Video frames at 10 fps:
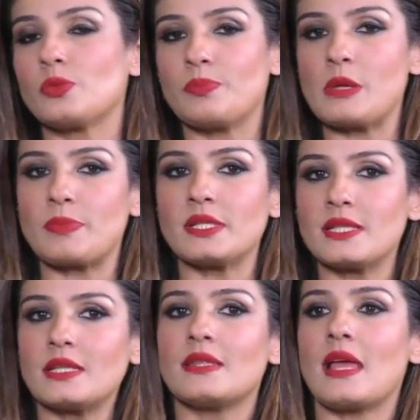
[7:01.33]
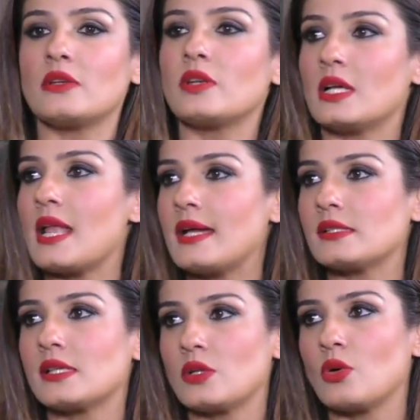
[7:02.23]
people did then
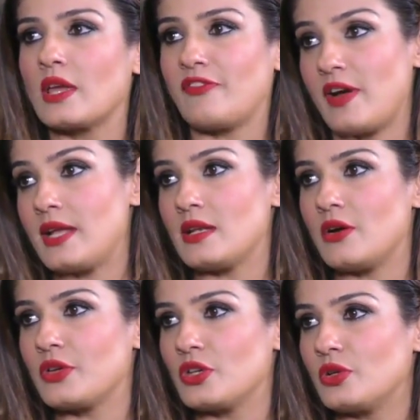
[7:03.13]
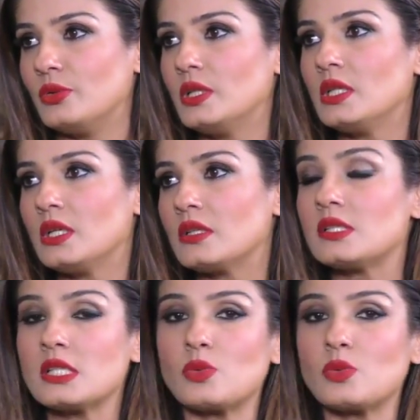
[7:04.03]
realize that, okay, fine now, you know, this is